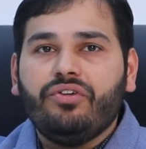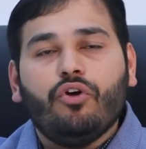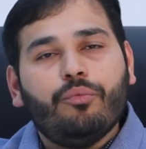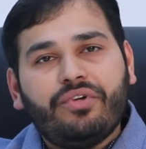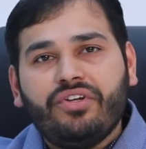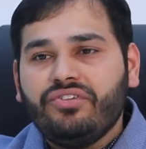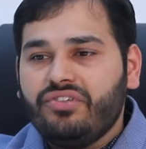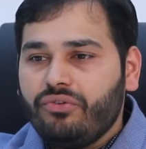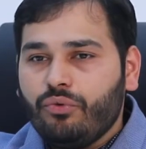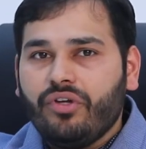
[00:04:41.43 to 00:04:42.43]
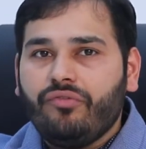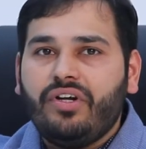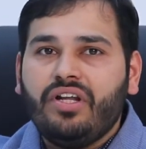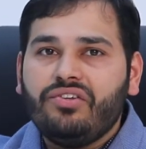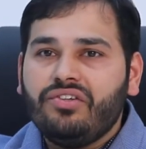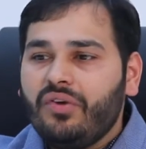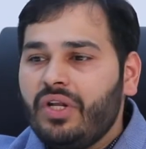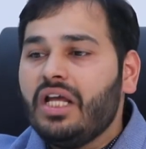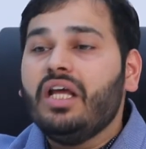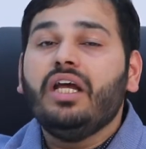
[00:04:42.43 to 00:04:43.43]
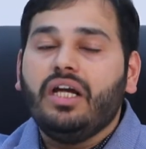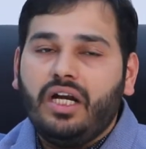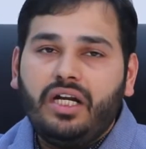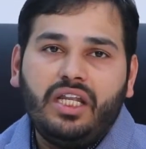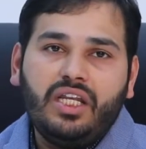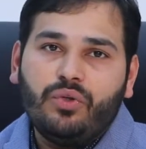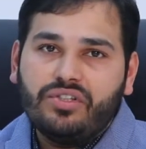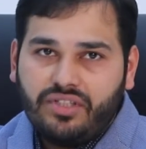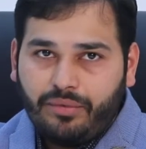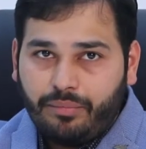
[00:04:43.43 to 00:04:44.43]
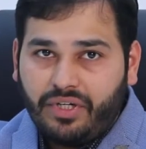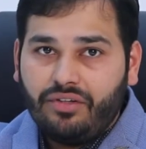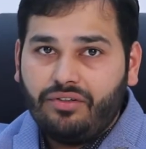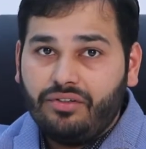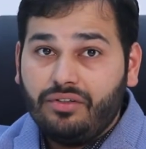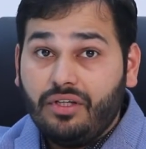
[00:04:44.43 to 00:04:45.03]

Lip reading: Obstetrician says, okay, fitness is given, continue the same medicines.